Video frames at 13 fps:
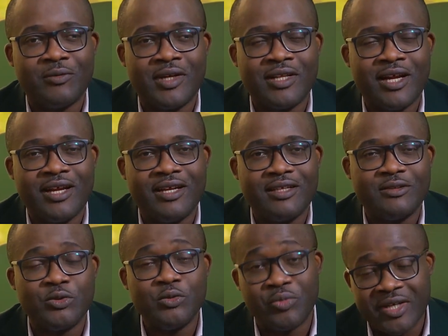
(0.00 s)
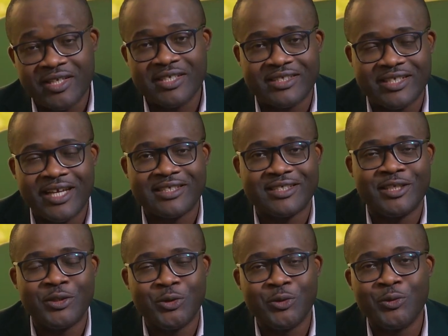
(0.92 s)
when I do bring this guest
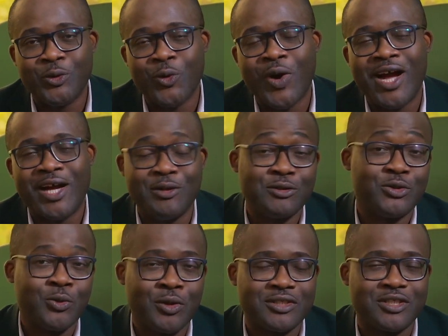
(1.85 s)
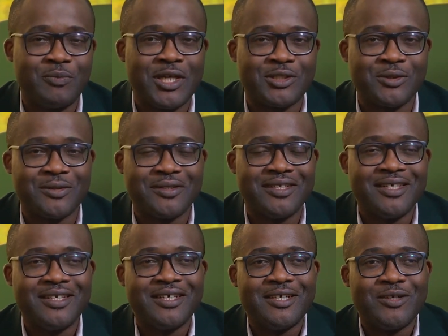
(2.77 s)
in, you know why I use the word special.
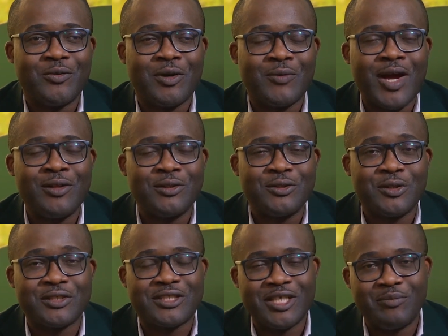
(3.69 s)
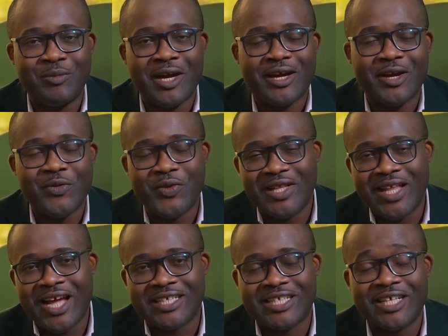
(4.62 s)
Well, why not just sit back and
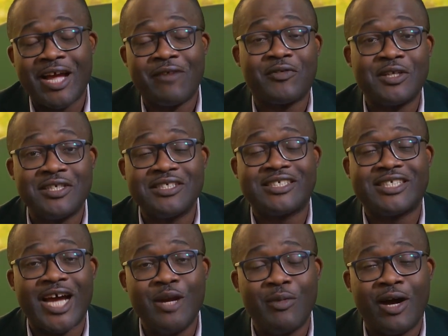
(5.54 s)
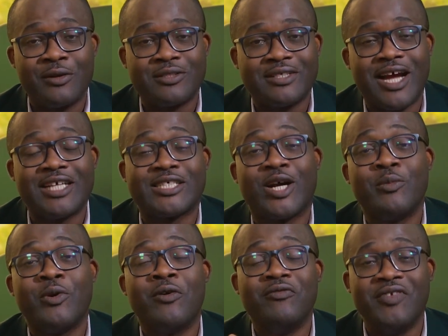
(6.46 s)
relax? And after this time out, I shall
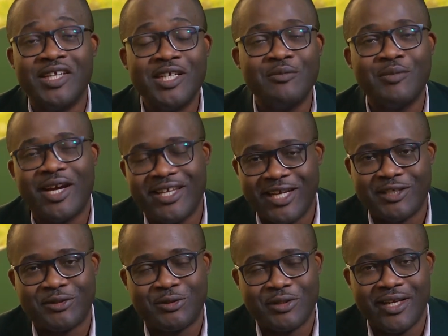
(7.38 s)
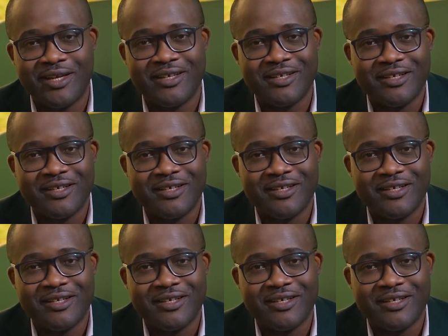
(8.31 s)
be unveiling my guest today.